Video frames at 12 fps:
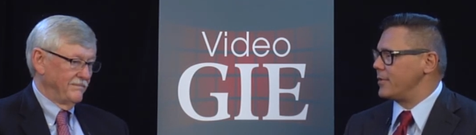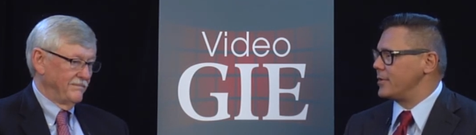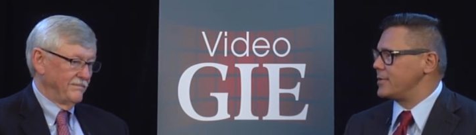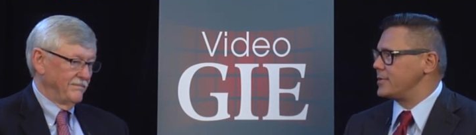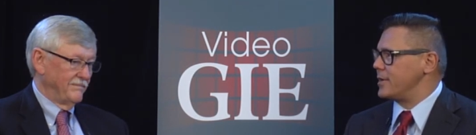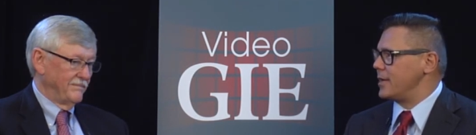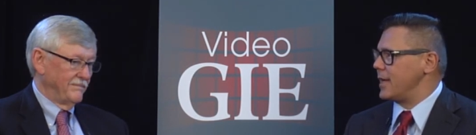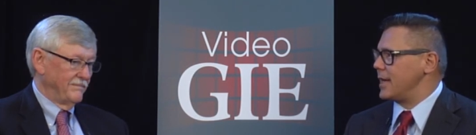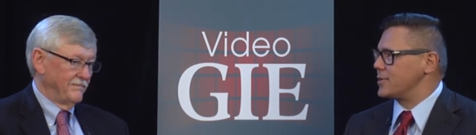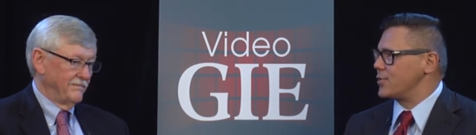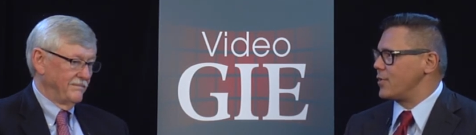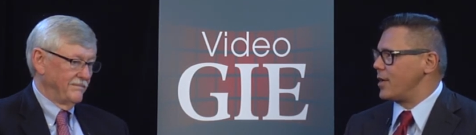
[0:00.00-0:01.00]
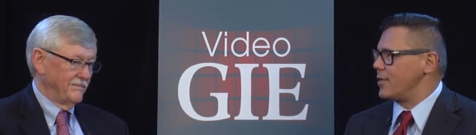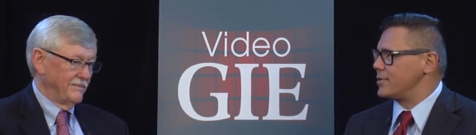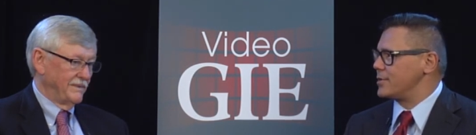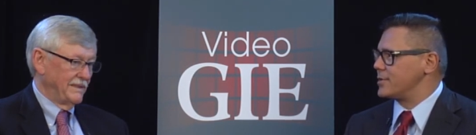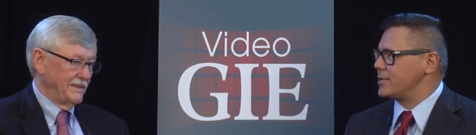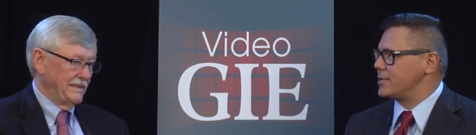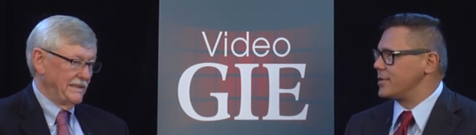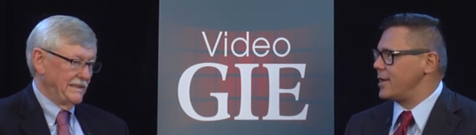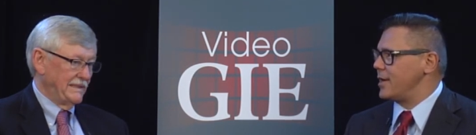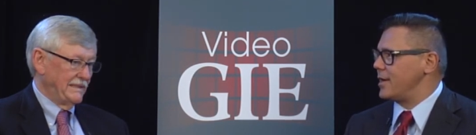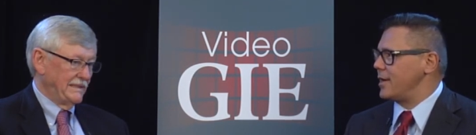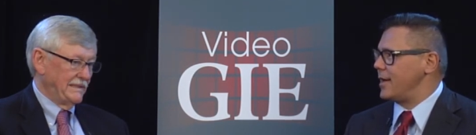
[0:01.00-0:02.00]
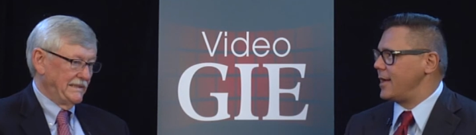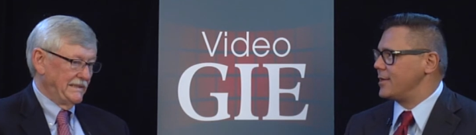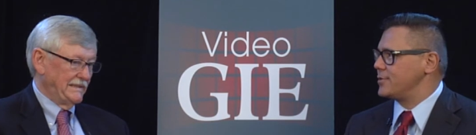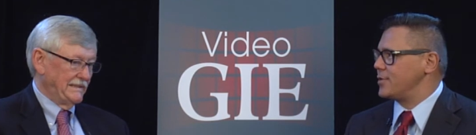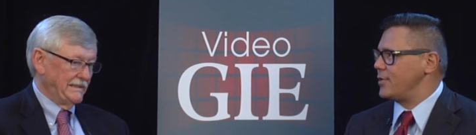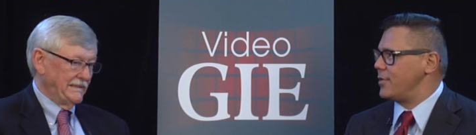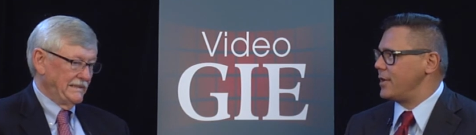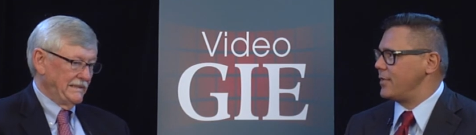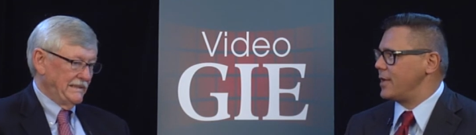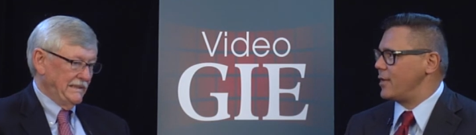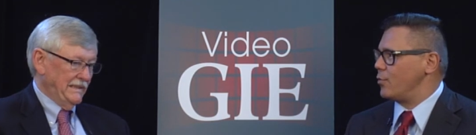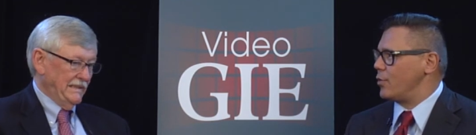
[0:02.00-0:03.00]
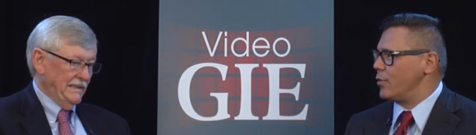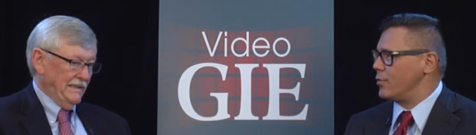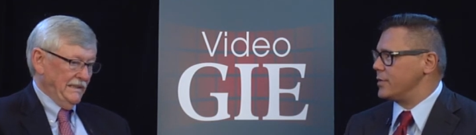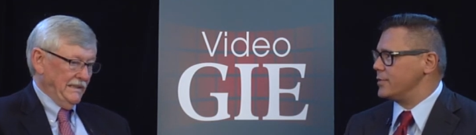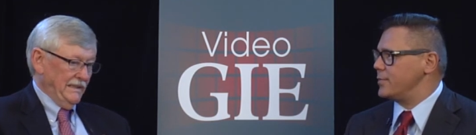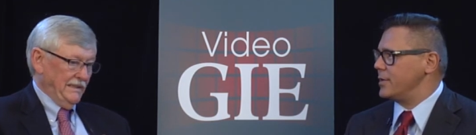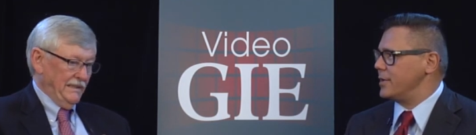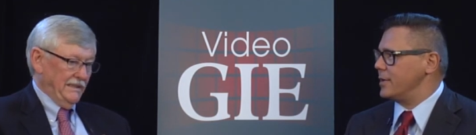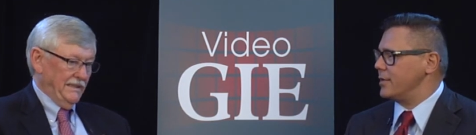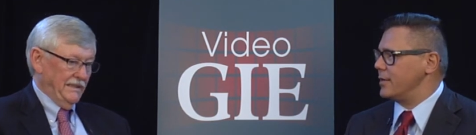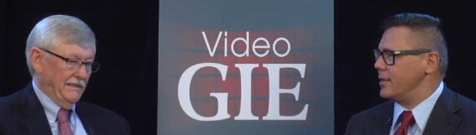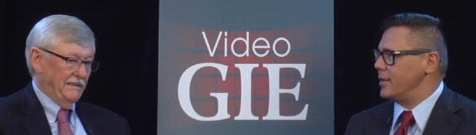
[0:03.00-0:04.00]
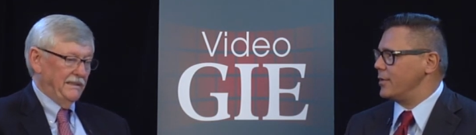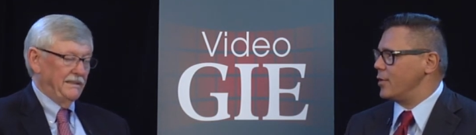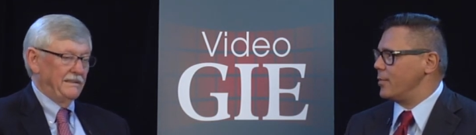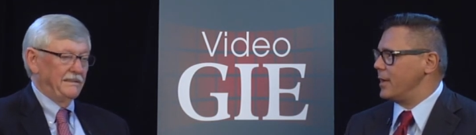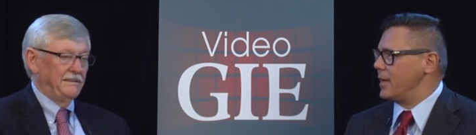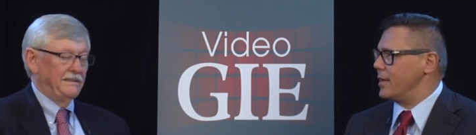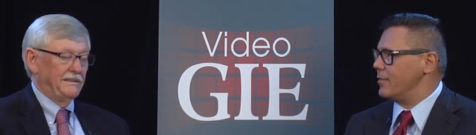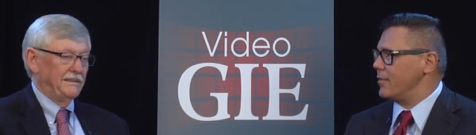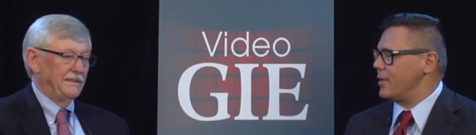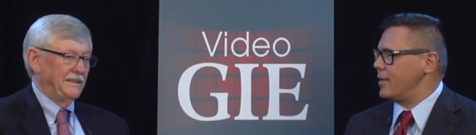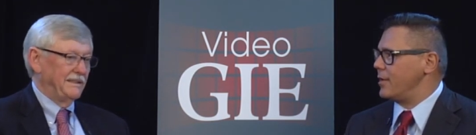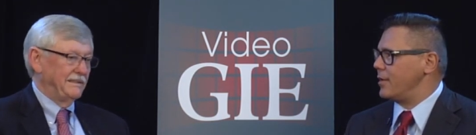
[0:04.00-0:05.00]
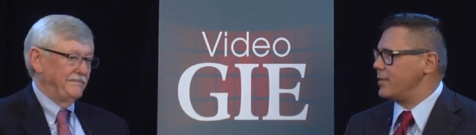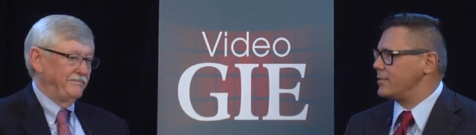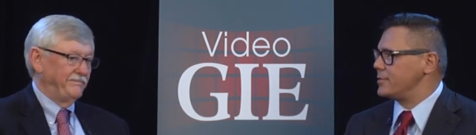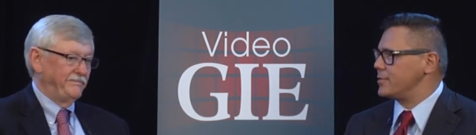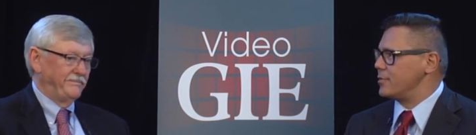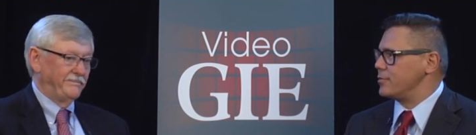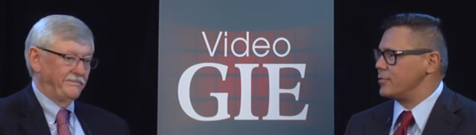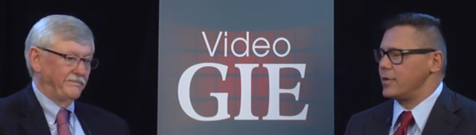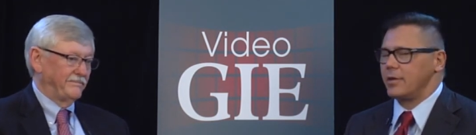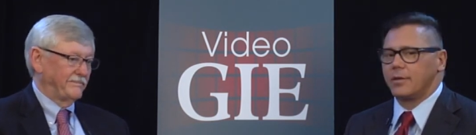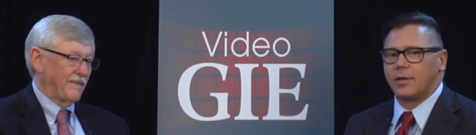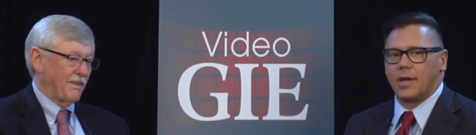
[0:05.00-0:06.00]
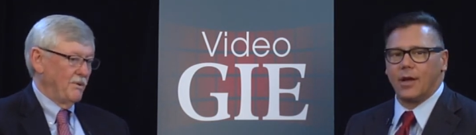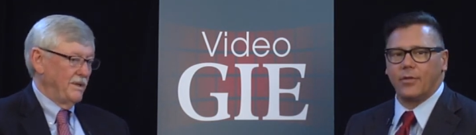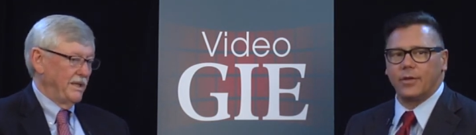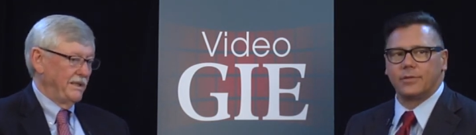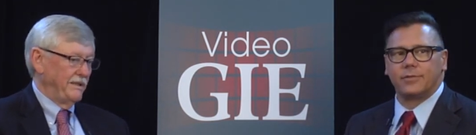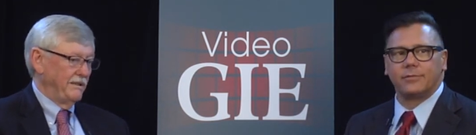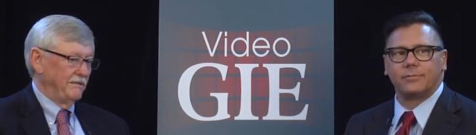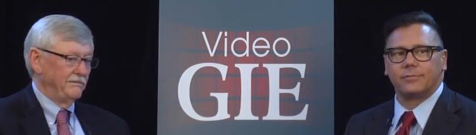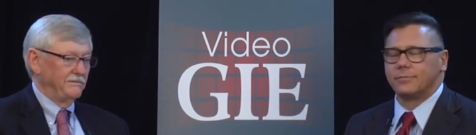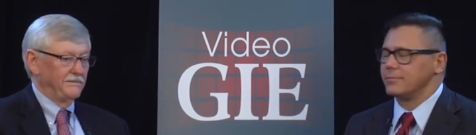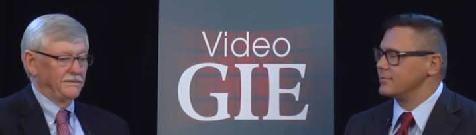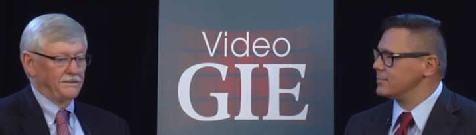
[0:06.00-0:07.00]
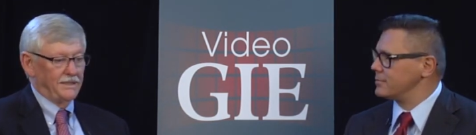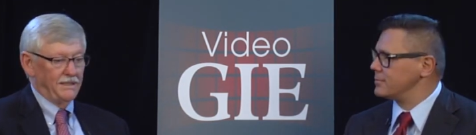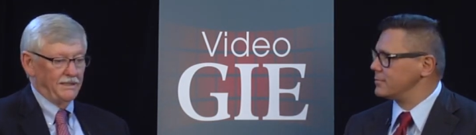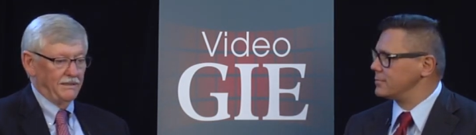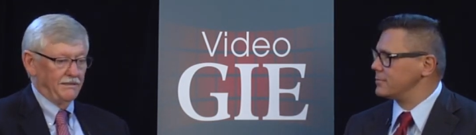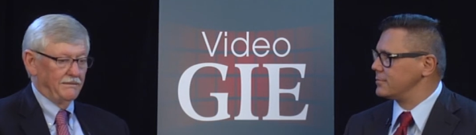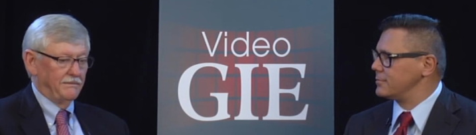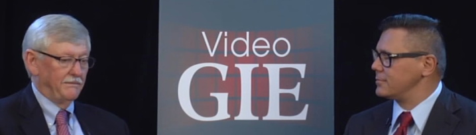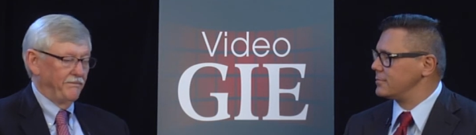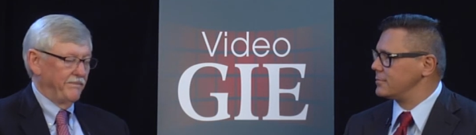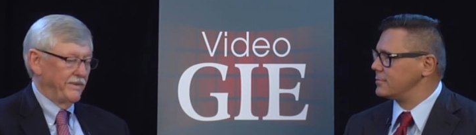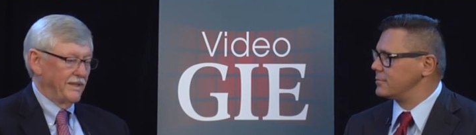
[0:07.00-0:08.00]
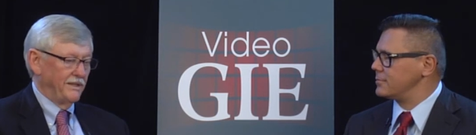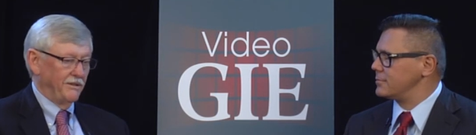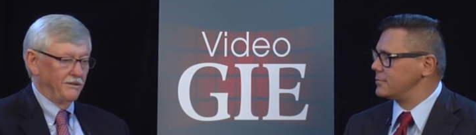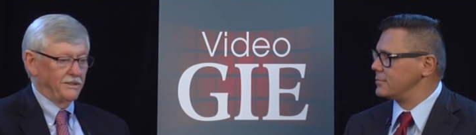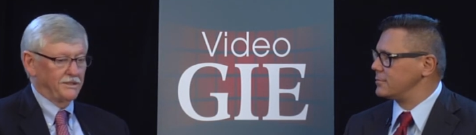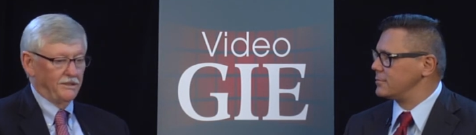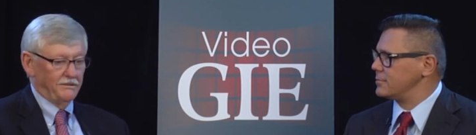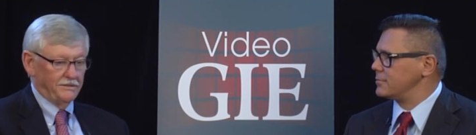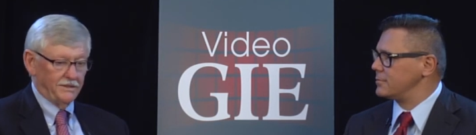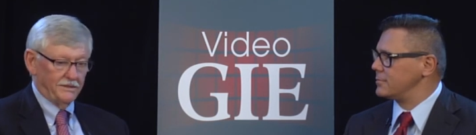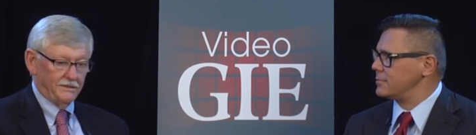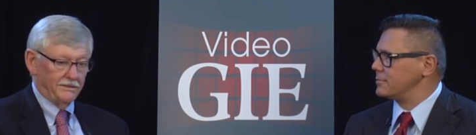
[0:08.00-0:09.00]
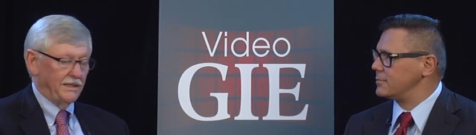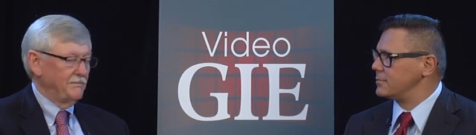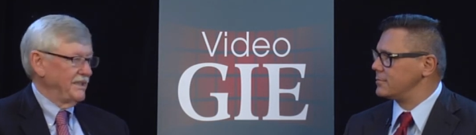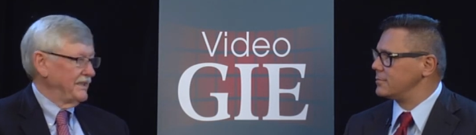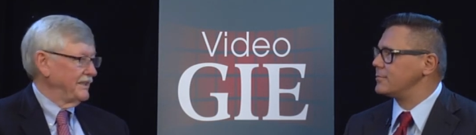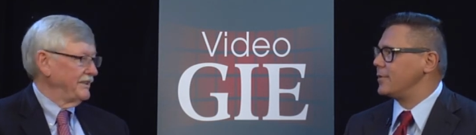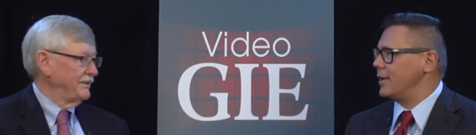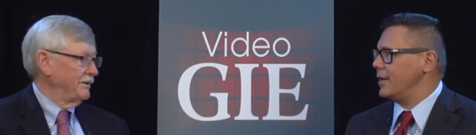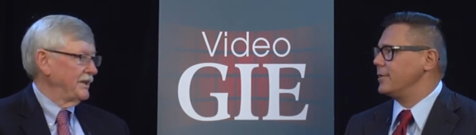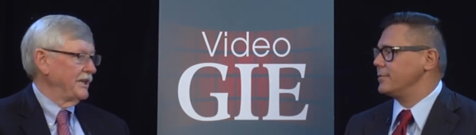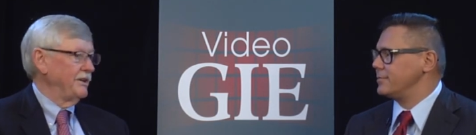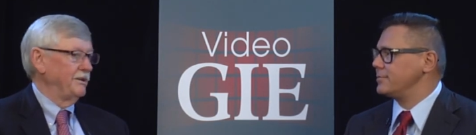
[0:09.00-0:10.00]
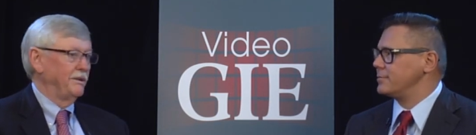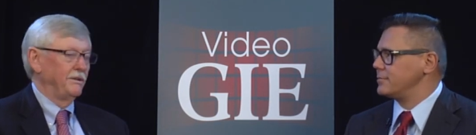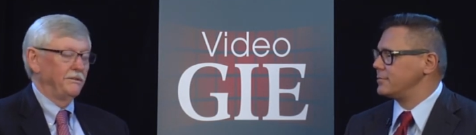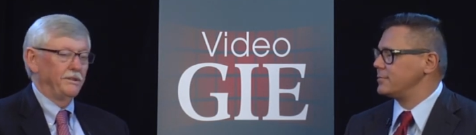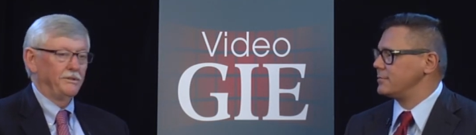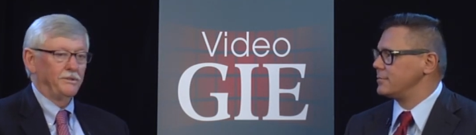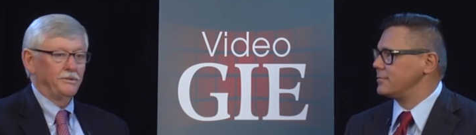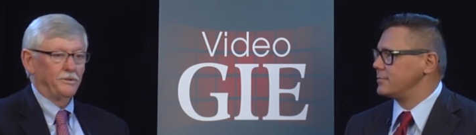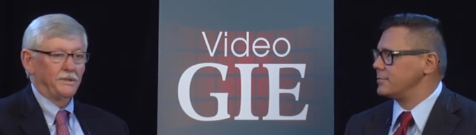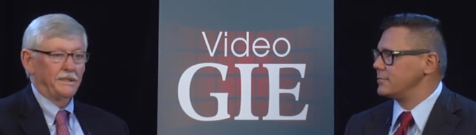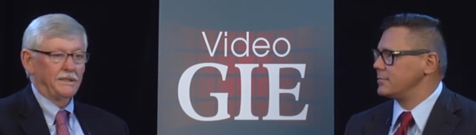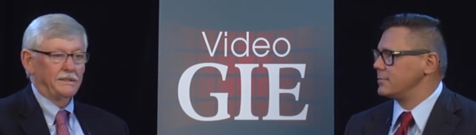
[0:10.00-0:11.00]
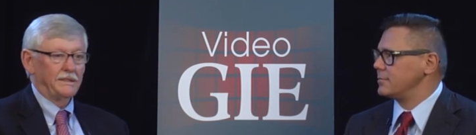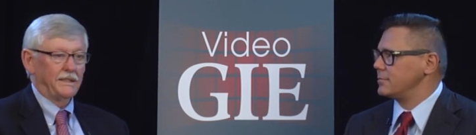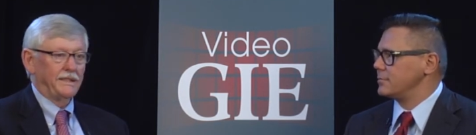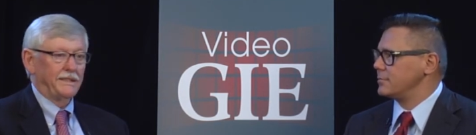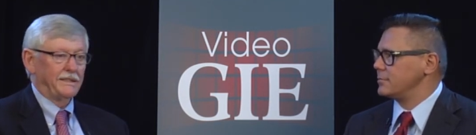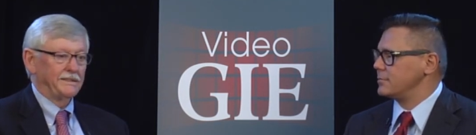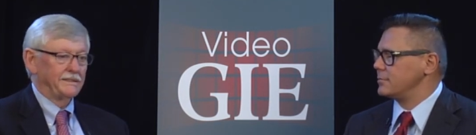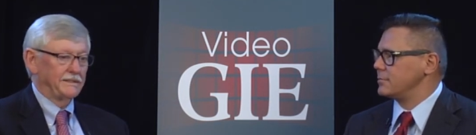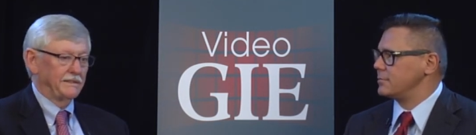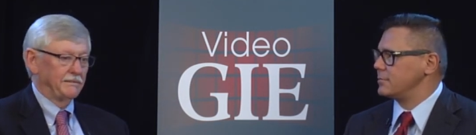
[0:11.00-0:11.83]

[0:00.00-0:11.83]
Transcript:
Speaker 1: at least in a gastroenterologist's uh, hands, or do you think that it will always be in the domain of our surgery?
Speaker 2: Well, you're you're a surgeon. I mean, right. you're you're doing things.